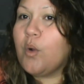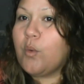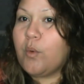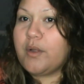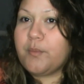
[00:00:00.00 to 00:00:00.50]

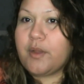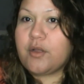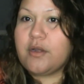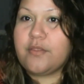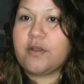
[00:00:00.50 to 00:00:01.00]
One way or
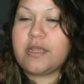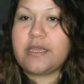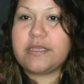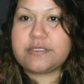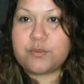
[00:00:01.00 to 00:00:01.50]
another,
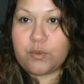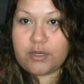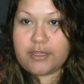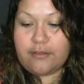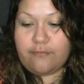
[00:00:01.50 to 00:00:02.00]
it's
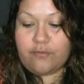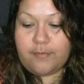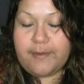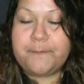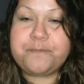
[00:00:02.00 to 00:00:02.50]
working for
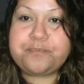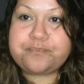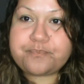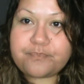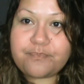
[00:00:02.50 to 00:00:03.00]
me.
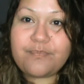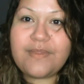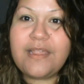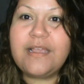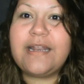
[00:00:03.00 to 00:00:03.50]

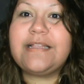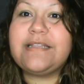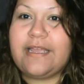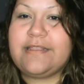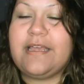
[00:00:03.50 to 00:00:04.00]
And I
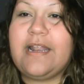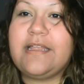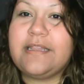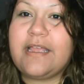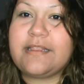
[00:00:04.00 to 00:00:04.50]
like that.
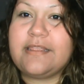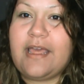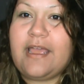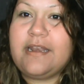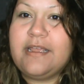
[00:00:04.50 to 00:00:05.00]
I like
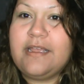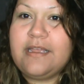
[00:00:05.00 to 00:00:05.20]
that